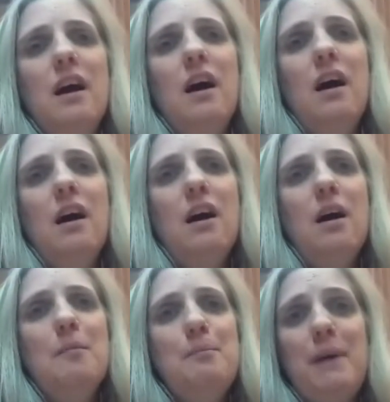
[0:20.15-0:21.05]

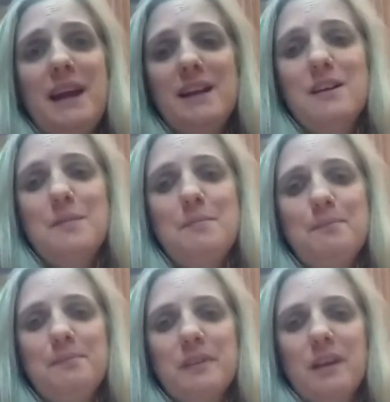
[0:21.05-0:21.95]
Balaam,
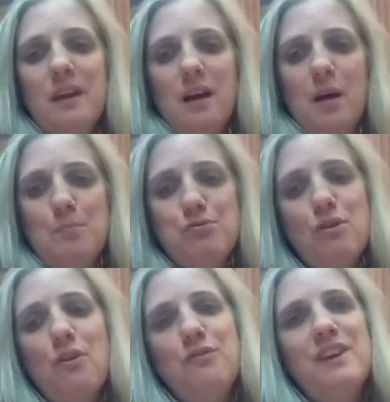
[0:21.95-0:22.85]
a
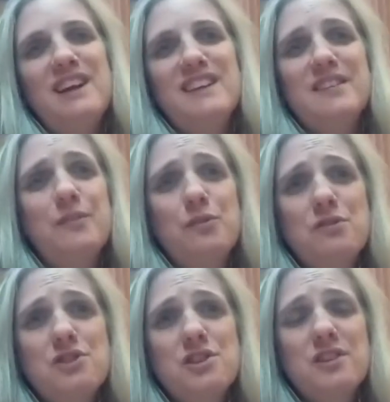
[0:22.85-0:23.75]
prophet,
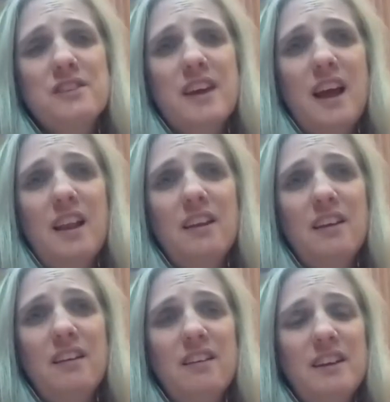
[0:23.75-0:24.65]
fortune
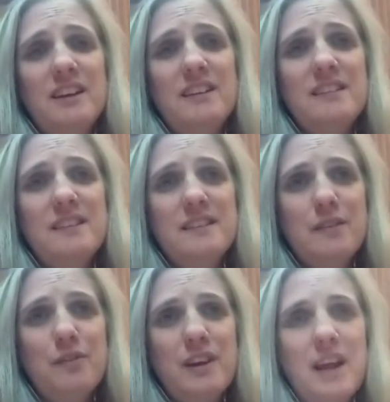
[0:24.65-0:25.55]
teller, into
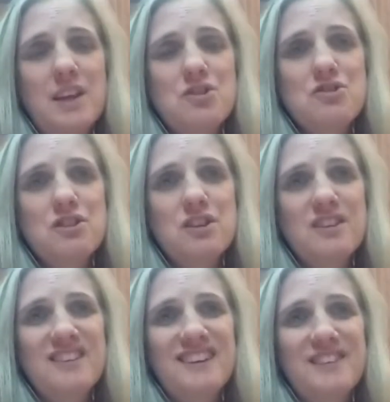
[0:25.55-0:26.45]

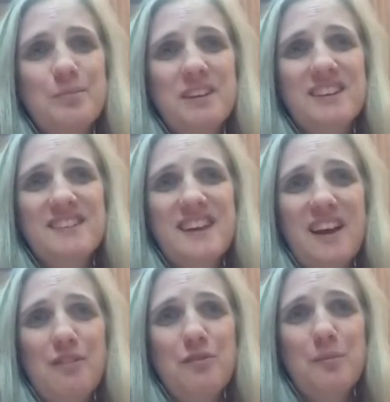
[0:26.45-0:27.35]
divination, as we can
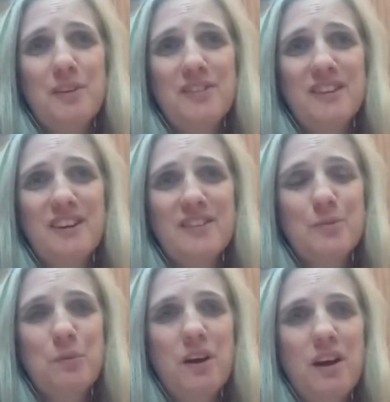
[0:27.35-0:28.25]
tell from those last
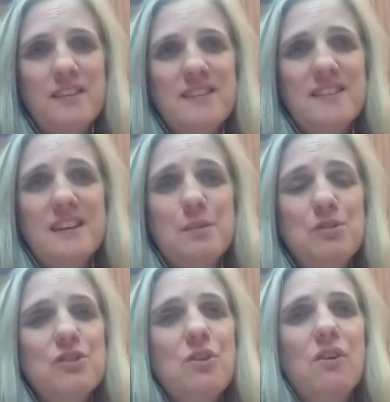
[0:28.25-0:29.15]
words, he was
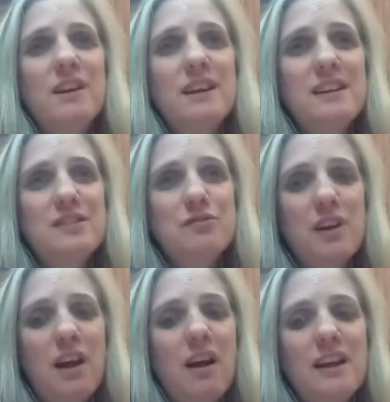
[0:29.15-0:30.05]
not an
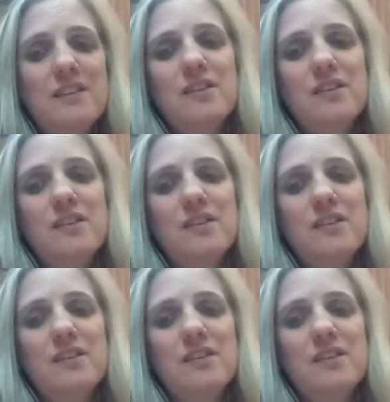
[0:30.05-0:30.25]
Israelite.